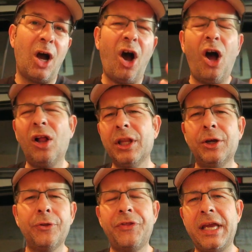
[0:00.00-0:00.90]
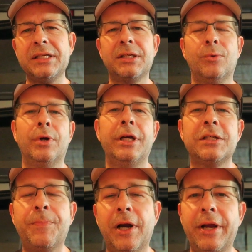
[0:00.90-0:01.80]
All little things that were
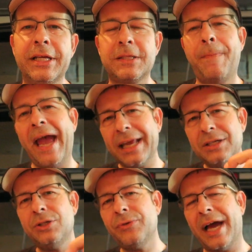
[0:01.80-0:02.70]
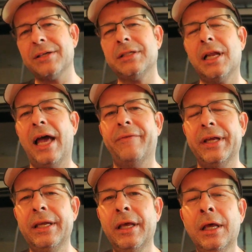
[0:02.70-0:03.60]
experienced back in
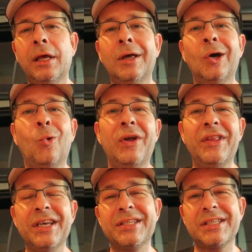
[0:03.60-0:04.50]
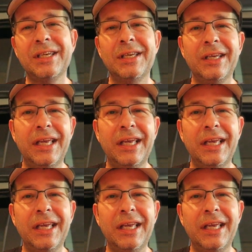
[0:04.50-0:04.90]
2011 when this